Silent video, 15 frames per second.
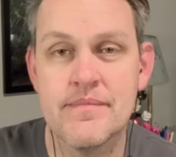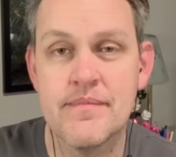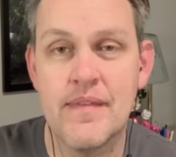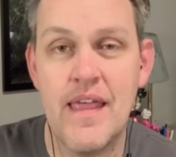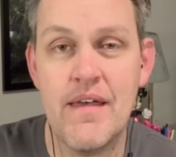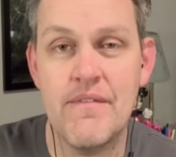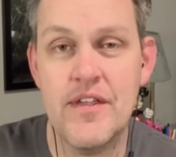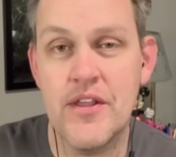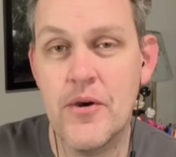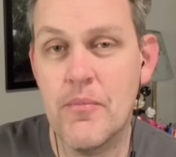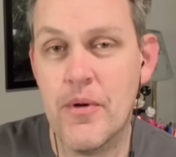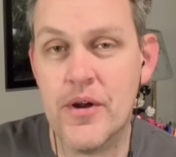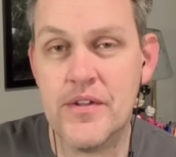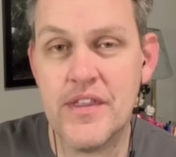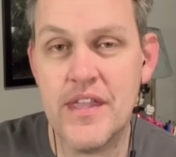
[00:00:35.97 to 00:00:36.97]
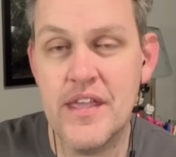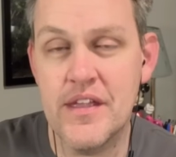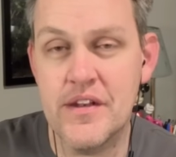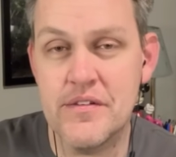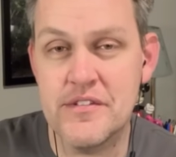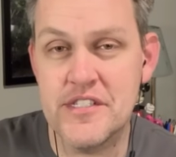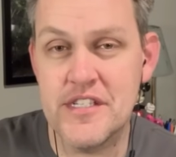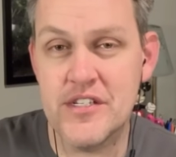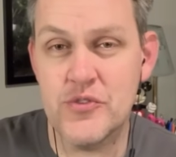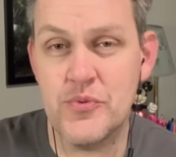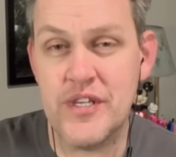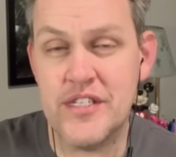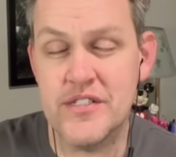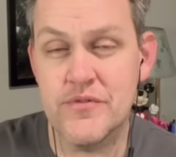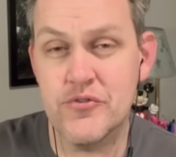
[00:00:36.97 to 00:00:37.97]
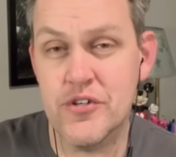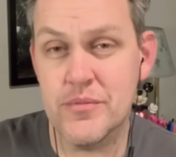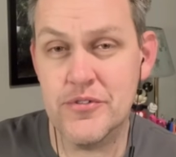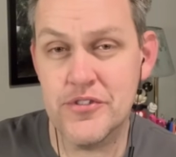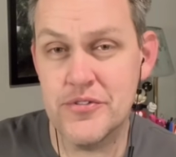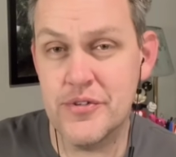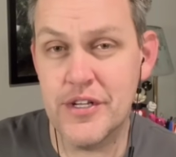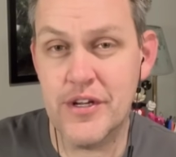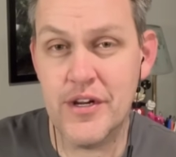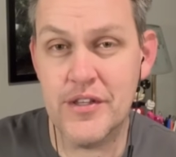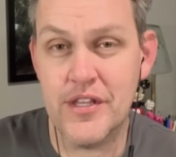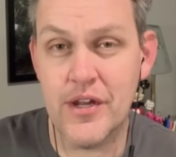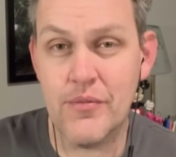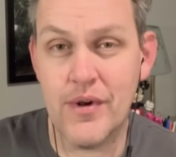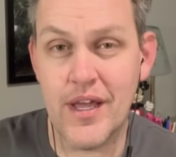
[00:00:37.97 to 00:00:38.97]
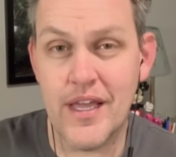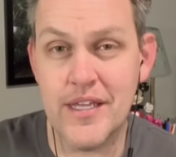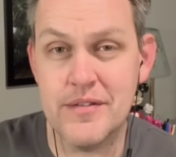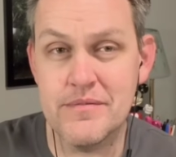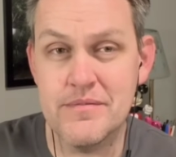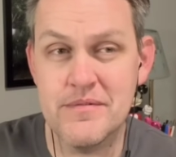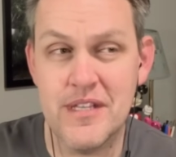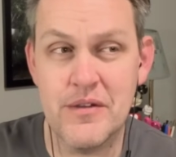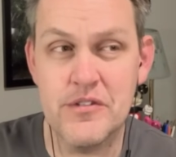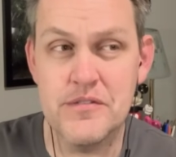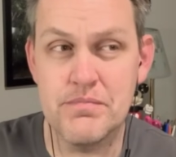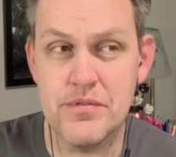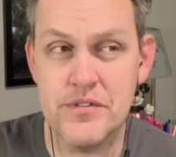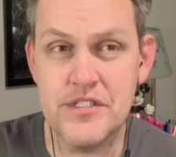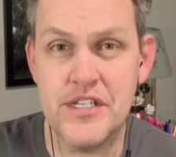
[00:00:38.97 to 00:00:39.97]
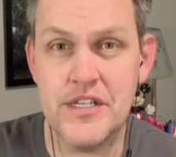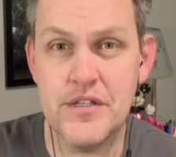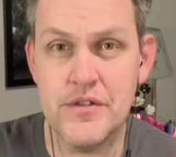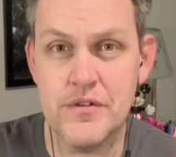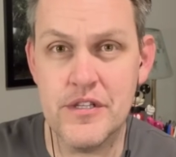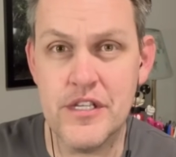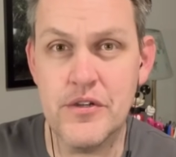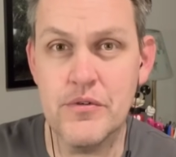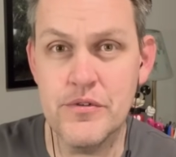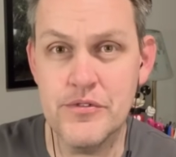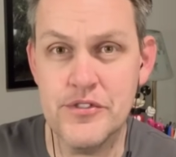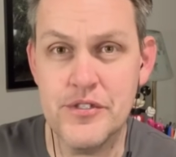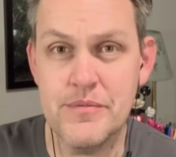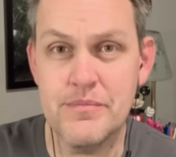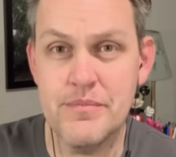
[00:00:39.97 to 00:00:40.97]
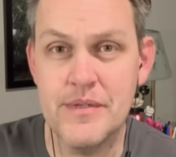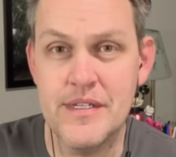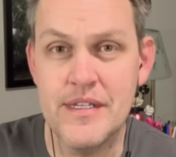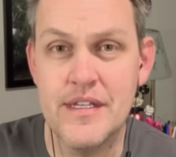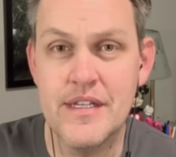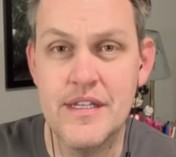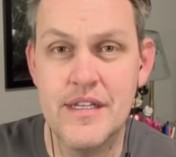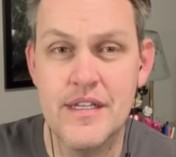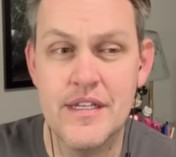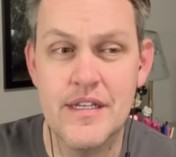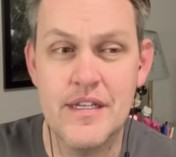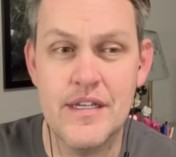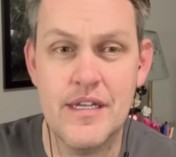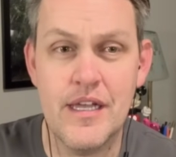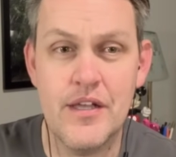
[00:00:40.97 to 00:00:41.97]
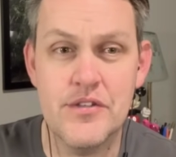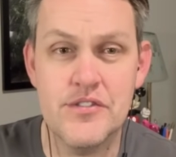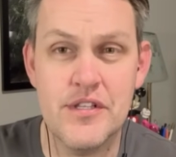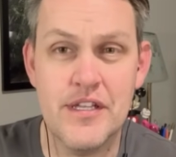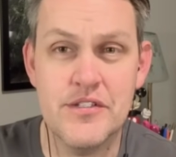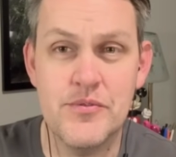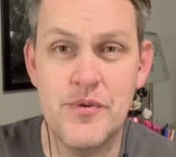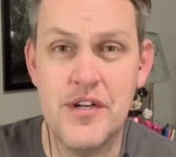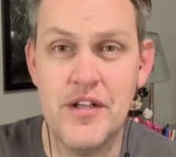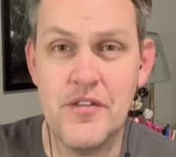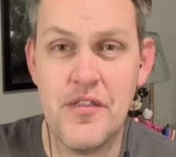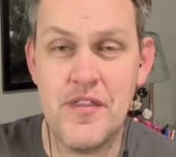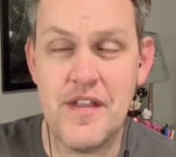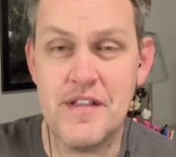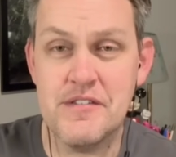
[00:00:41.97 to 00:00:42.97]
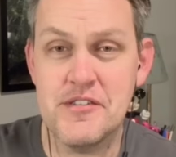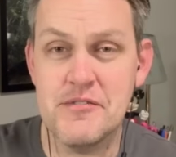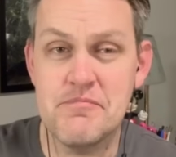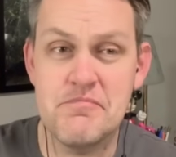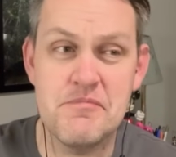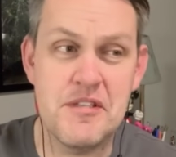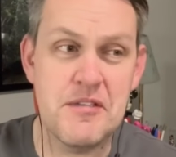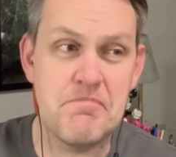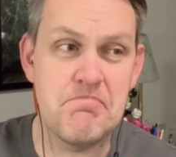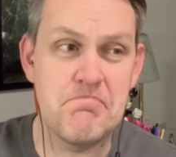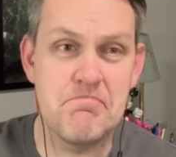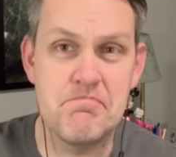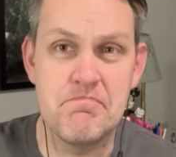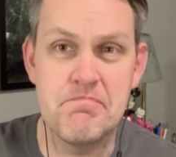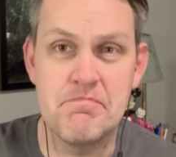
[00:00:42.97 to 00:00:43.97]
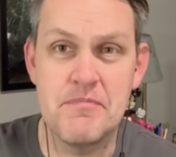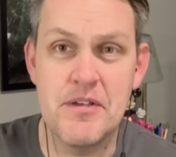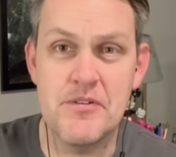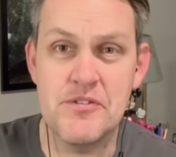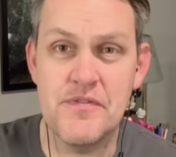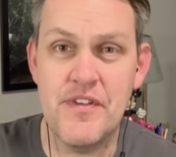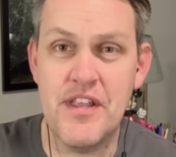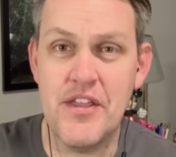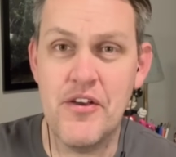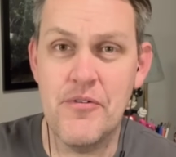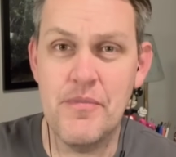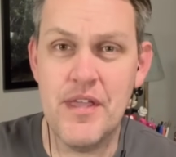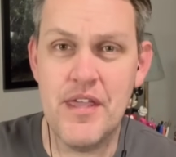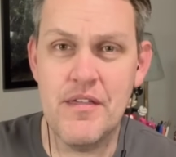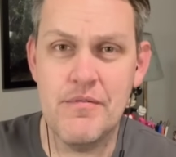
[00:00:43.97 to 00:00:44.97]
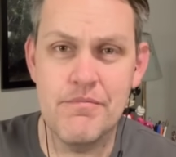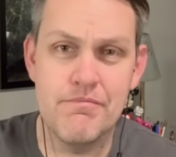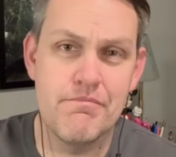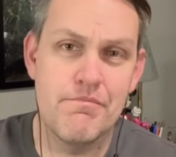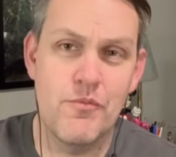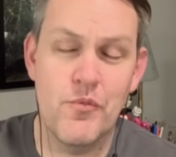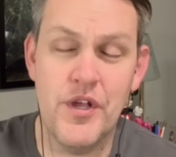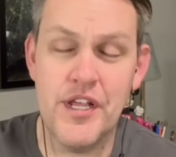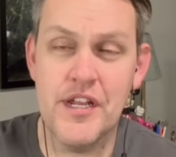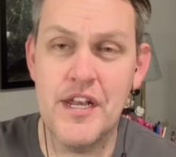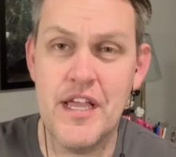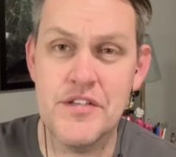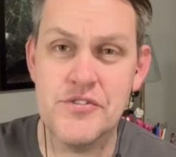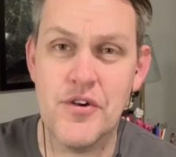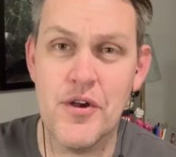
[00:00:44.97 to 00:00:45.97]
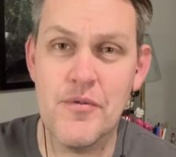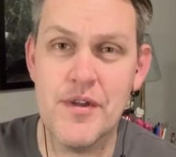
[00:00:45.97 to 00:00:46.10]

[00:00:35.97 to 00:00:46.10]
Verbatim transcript: That video marked the end of six weeks of troubleshooting on that ride. That was particularly gruesome. Uh, I also like to win other things, like here's a video of me winning a NASCAR